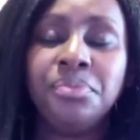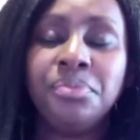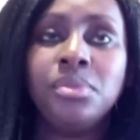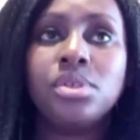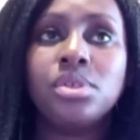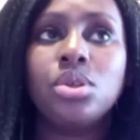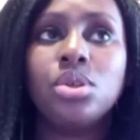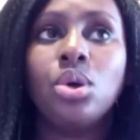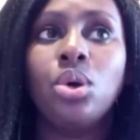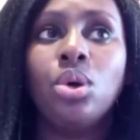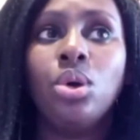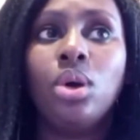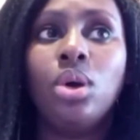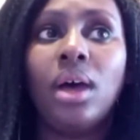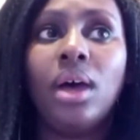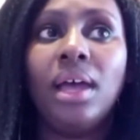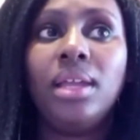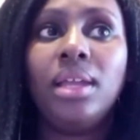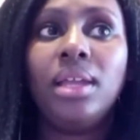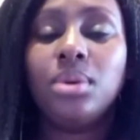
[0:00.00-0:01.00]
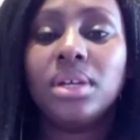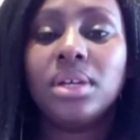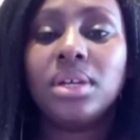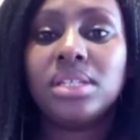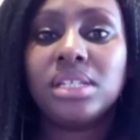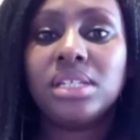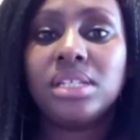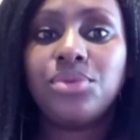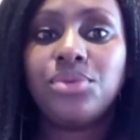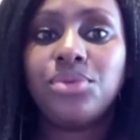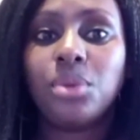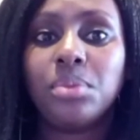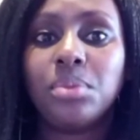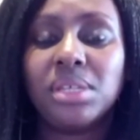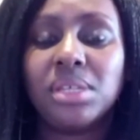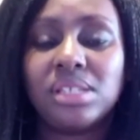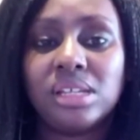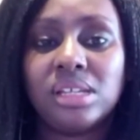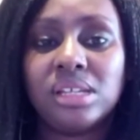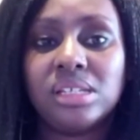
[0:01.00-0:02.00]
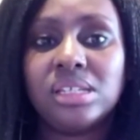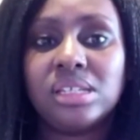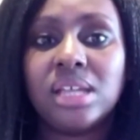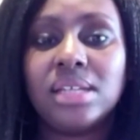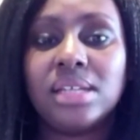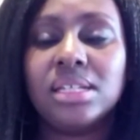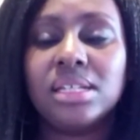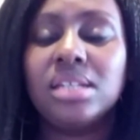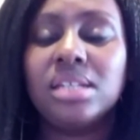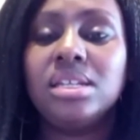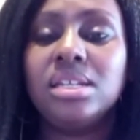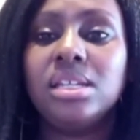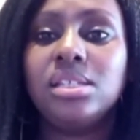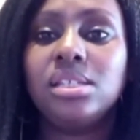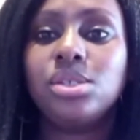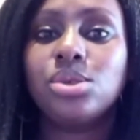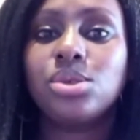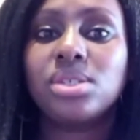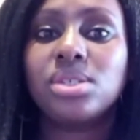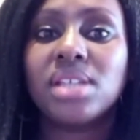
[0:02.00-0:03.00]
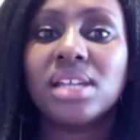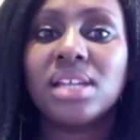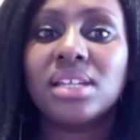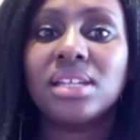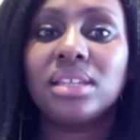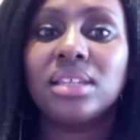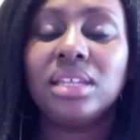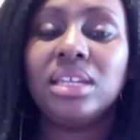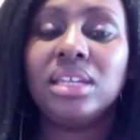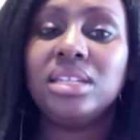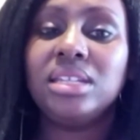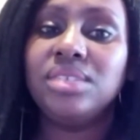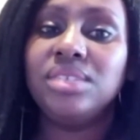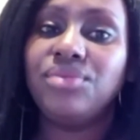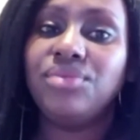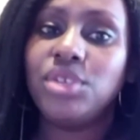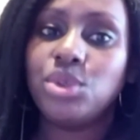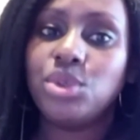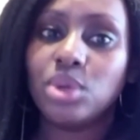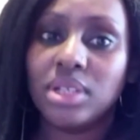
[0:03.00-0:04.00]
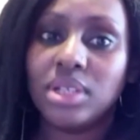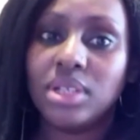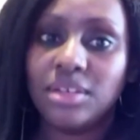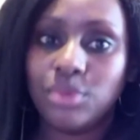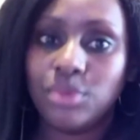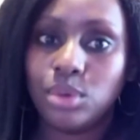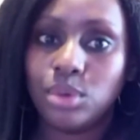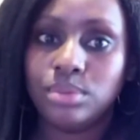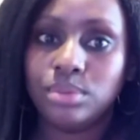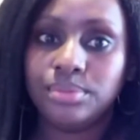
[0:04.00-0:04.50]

So I look at it from the sense that it needs to start at the individual level.